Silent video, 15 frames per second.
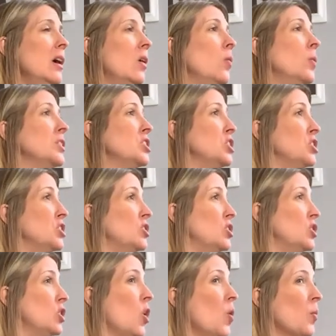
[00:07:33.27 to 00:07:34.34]
which
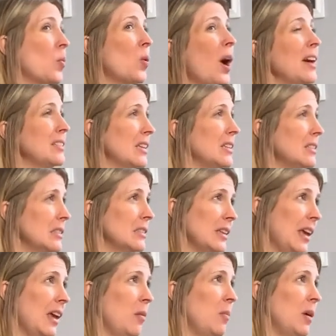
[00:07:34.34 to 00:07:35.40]
don't process the
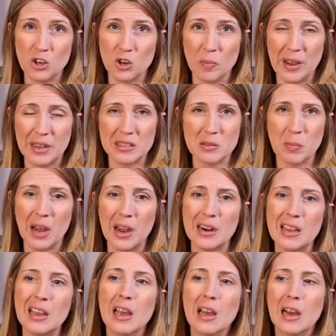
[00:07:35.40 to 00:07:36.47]
same your pet's
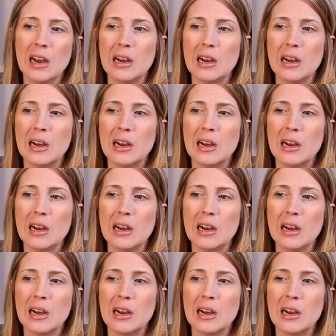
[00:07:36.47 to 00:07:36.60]
body.